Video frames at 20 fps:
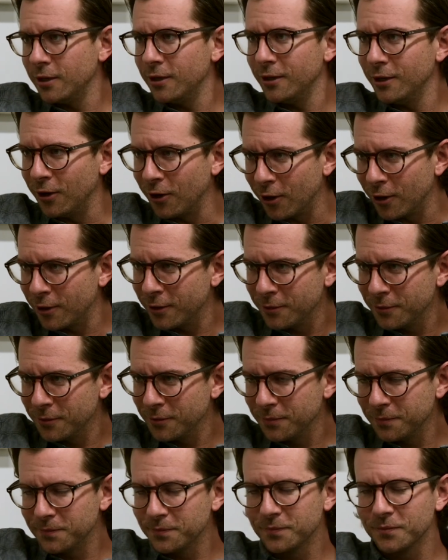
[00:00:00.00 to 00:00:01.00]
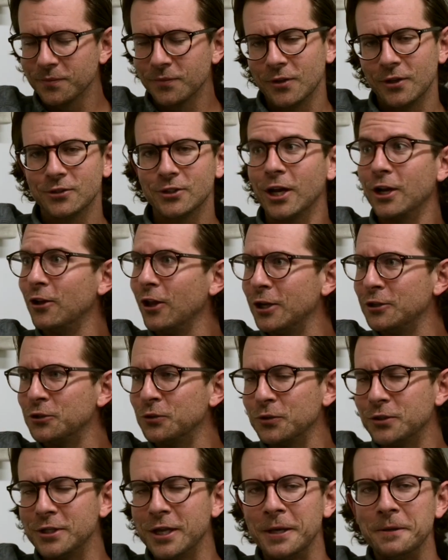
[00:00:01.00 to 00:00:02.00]
in our
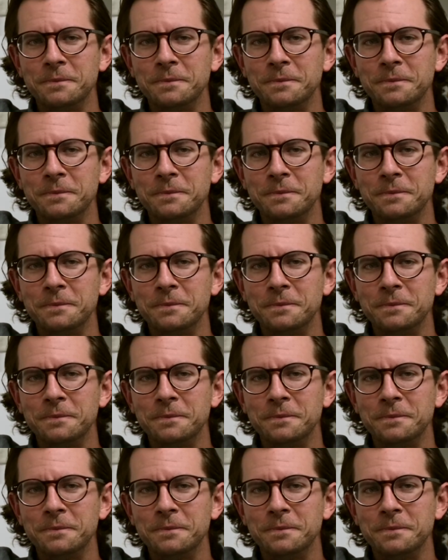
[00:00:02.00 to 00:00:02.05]
psychological state.